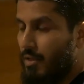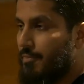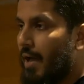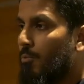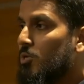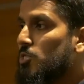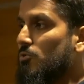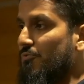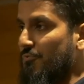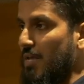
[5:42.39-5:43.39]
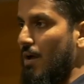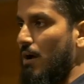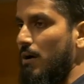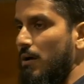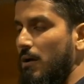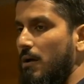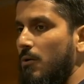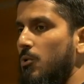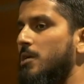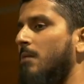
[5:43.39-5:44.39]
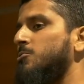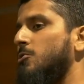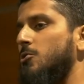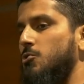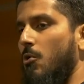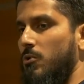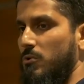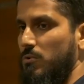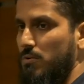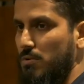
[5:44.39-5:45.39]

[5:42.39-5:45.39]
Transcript: that which you fear will come to control you.